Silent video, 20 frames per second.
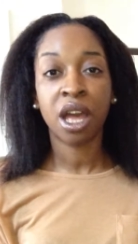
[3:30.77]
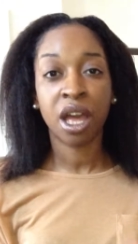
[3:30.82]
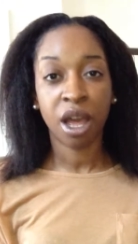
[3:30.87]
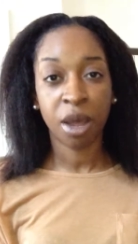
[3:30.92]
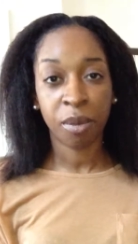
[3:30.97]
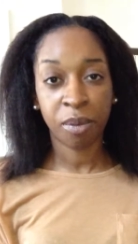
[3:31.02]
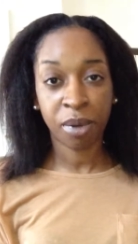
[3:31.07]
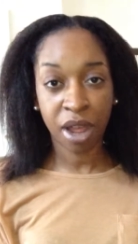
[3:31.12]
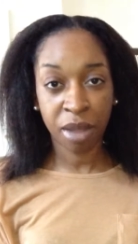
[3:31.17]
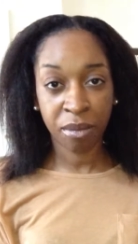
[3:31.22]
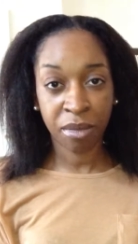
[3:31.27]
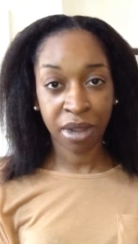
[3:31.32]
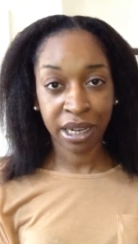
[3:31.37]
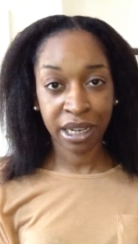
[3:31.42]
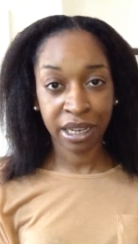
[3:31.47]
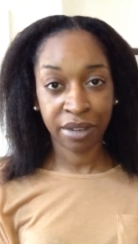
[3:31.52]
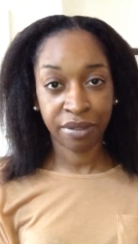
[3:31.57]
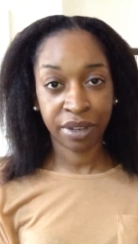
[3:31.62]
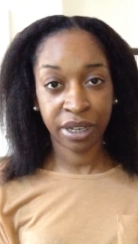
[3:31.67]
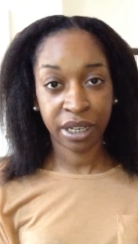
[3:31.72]
apply my
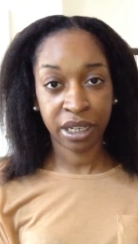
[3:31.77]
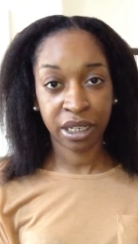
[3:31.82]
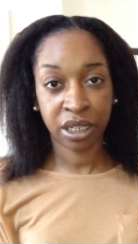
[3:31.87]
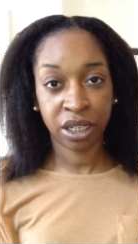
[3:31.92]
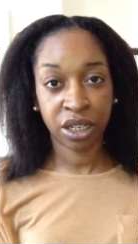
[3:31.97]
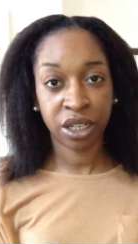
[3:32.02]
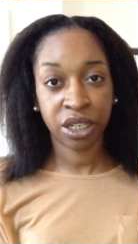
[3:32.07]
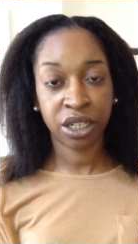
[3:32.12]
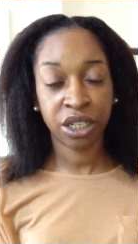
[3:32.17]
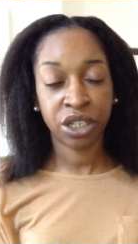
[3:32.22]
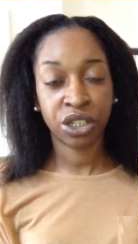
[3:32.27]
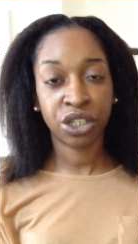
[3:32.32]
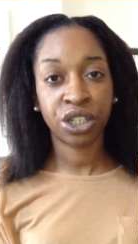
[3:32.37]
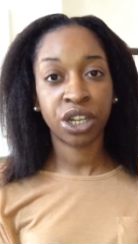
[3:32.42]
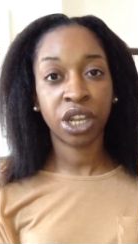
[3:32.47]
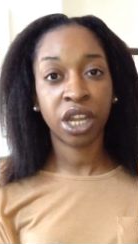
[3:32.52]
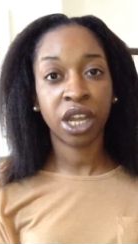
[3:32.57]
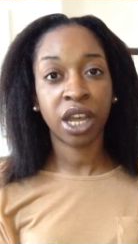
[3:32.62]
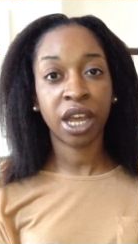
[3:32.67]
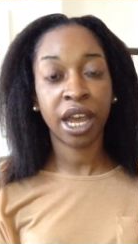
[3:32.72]
leave-in
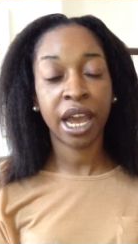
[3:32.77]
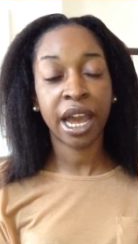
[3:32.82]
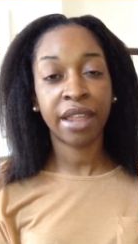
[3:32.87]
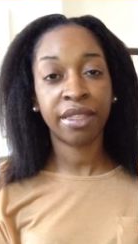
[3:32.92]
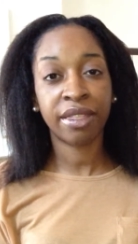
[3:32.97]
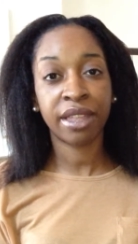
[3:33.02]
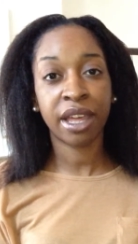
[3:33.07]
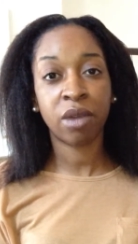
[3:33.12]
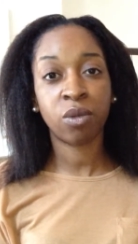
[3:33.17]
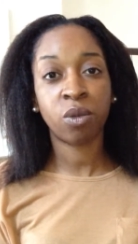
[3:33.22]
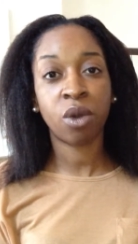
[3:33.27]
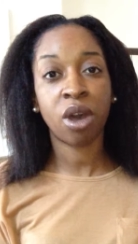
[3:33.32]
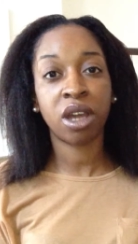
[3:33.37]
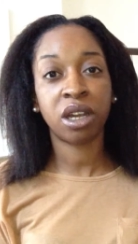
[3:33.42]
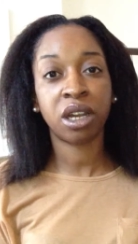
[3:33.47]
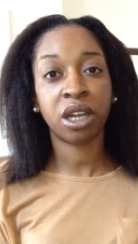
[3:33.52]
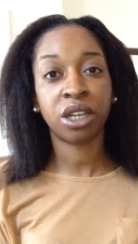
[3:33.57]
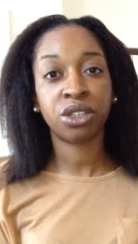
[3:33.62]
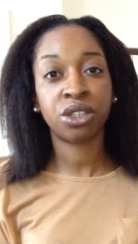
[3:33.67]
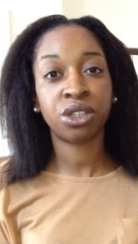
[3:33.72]
conditioner, and then what I
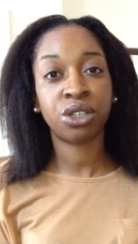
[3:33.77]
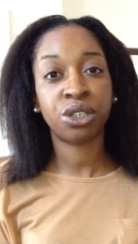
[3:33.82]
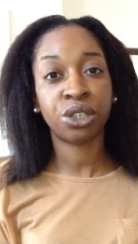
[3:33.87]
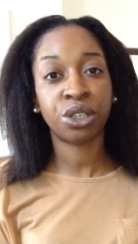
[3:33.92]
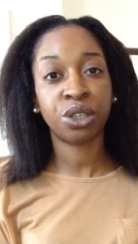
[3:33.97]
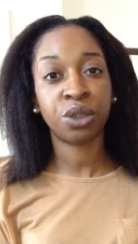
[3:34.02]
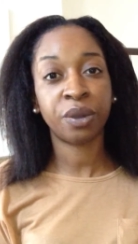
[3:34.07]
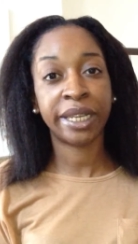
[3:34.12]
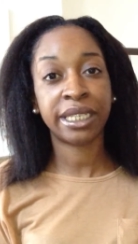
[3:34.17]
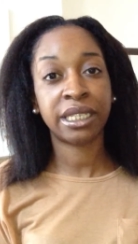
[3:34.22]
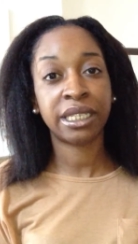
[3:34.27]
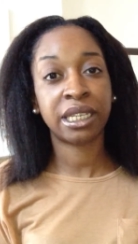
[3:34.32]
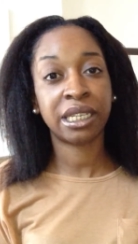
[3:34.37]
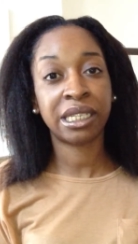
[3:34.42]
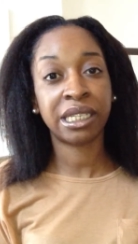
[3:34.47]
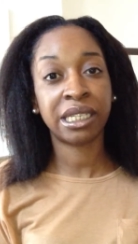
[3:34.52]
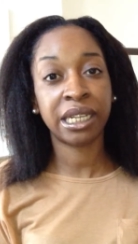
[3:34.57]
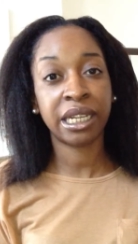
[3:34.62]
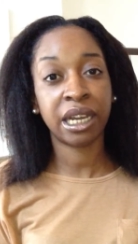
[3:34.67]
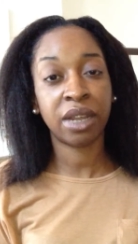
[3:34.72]
like to do is to
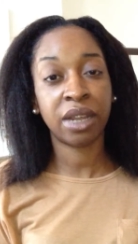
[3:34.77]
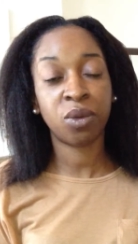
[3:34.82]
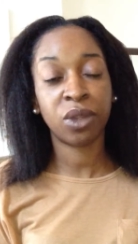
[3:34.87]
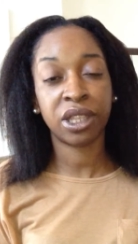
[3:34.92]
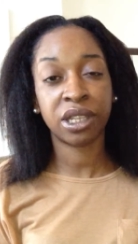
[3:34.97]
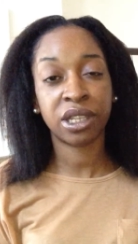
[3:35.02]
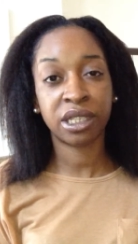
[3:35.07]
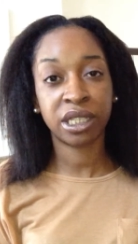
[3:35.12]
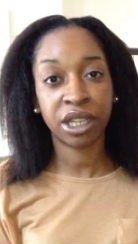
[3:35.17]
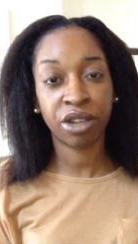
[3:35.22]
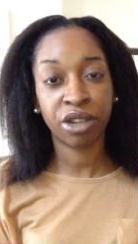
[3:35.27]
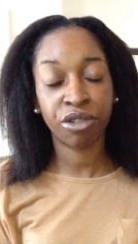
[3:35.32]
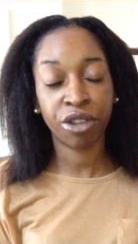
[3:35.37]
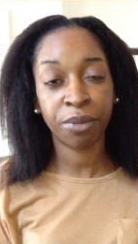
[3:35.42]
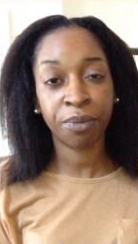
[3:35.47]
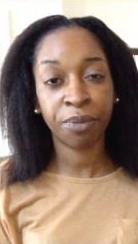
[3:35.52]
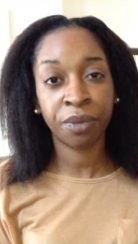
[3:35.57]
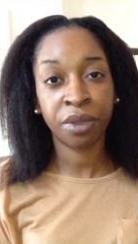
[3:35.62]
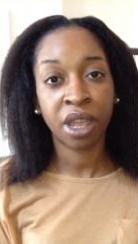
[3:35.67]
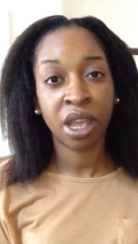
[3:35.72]
seal it with a
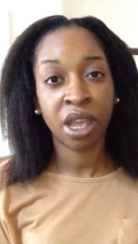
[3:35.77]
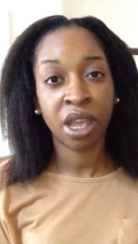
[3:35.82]
serum.